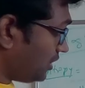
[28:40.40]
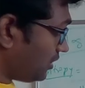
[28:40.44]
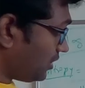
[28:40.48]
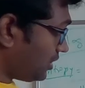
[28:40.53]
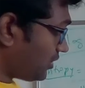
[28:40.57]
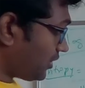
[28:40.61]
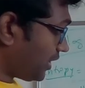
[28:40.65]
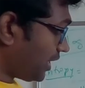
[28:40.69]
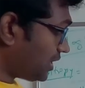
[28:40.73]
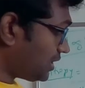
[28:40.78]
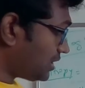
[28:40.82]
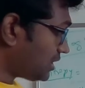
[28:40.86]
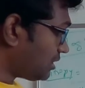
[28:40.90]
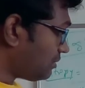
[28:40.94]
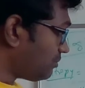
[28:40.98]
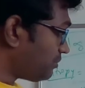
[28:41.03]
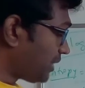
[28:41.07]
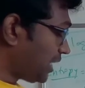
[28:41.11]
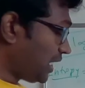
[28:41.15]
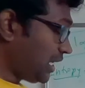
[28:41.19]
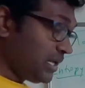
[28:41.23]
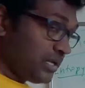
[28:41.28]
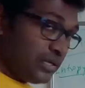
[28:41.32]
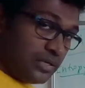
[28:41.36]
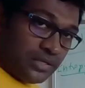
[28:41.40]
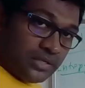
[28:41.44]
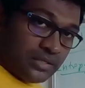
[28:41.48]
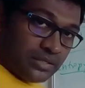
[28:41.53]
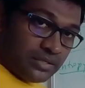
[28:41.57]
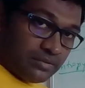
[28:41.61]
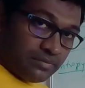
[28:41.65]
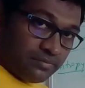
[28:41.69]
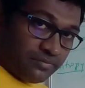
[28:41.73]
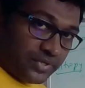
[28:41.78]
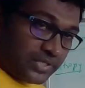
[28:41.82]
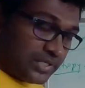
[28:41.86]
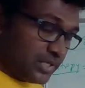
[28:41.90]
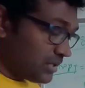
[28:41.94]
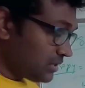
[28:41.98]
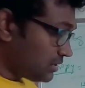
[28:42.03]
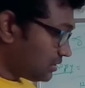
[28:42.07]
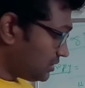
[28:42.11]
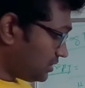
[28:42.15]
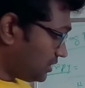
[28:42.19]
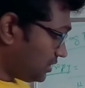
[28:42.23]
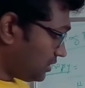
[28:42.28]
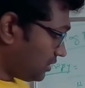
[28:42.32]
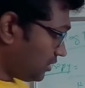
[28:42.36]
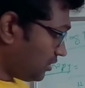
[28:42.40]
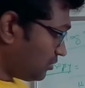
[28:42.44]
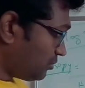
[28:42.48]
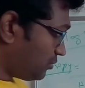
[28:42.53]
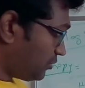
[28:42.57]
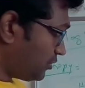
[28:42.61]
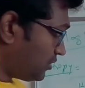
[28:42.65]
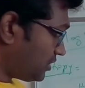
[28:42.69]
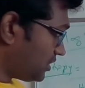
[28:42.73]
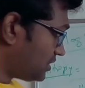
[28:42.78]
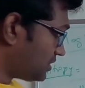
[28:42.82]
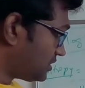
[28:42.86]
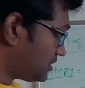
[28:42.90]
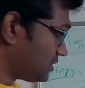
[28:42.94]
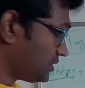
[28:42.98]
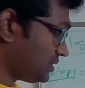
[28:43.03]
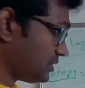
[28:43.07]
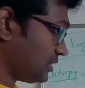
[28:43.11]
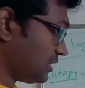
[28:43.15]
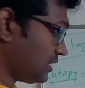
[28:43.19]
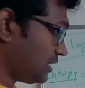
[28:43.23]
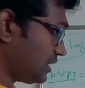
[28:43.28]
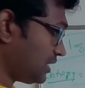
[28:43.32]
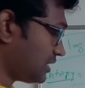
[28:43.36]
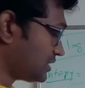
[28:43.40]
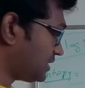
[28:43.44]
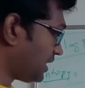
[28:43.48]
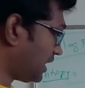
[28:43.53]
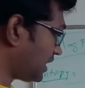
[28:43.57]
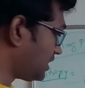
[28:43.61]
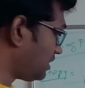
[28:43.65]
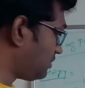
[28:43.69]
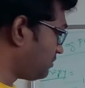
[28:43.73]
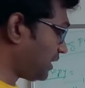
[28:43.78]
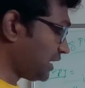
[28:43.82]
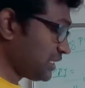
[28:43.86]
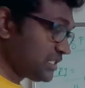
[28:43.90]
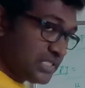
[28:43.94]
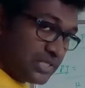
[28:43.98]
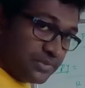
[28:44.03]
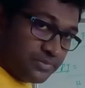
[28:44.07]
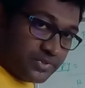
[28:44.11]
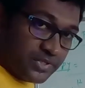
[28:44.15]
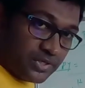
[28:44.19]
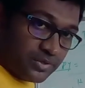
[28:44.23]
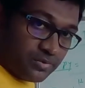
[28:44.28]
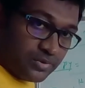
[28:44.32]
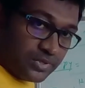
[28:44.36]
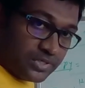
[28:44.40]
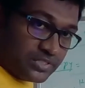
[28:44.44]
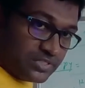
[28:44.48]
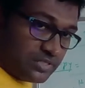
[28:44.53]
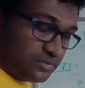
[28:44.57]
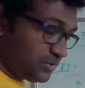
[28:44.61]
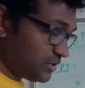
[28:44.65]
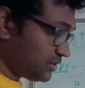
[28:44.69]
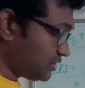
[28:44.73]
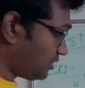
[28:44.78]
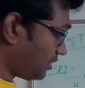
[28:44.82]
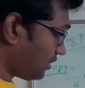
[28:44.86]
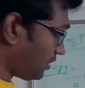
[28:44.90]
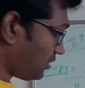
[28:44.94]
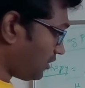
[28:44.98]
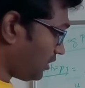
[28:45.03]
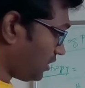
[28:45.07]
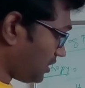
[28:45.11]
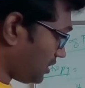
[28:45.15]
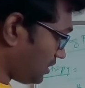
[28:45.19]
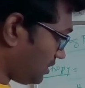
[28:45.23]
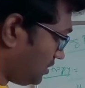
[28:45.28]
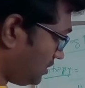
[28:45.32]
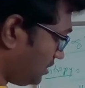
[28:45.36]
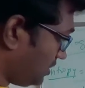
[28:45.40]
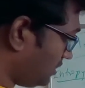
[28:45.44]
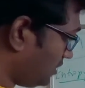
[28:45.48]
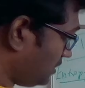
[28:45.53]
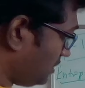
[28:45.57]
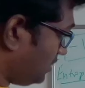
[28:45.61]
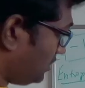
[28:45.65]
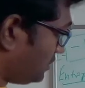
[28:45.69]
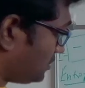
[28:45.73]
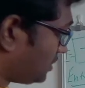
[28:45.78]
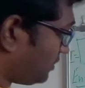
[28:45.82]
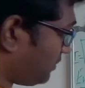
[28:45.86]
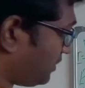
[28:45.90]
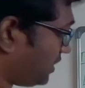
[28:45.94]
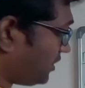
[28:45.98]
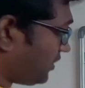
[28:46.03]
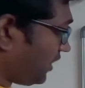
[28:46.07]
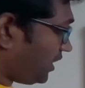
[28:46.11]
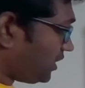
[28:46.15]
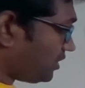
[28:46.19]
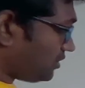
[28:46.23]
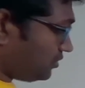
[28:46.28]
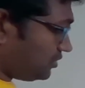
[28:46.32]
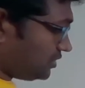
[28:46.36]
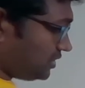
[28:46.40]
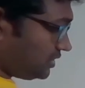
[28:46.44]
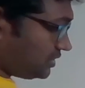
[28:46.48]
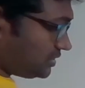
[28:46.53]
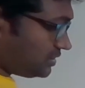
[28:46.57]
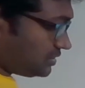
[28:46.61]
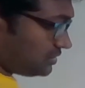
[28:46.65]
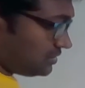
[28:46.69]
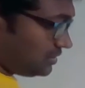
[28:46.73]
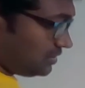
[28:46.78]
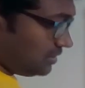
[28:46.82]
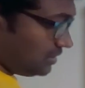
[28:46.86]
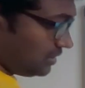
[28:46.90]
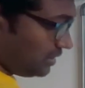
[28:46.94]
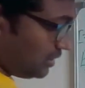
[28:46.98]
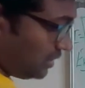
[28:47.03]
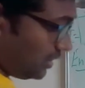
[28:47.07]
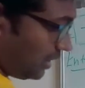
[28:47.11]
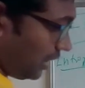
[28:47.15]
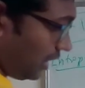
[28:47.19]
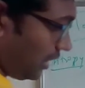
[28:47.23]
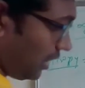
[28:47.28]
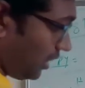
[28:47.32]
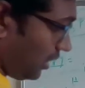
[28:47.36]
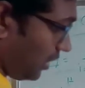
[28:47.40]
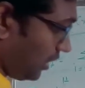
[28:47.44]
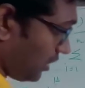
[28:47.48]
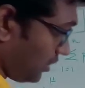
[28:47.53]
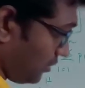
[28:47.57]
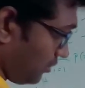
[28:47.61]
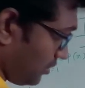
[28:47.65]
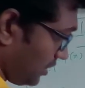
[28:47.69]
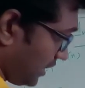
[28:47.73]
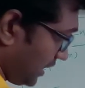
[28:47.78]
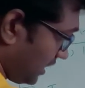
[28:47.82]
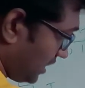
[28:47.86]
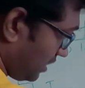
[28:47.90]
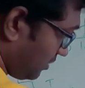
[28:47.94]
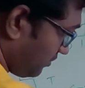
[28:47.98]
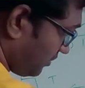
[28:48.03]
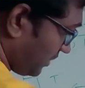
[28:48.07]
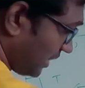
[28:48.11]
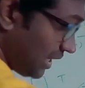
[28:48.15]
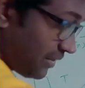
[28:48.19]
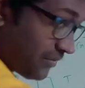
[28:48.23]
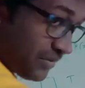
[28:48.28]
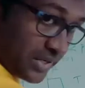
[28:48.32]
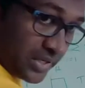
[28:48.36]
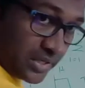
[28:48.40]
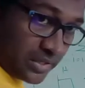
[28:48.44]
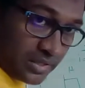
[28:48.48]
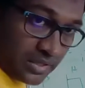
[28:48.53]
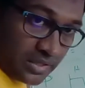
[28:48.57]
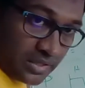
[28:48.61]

You are trying to compare whether the output is exactly matching with the true distribution or not. So when you try to do this, you will end up having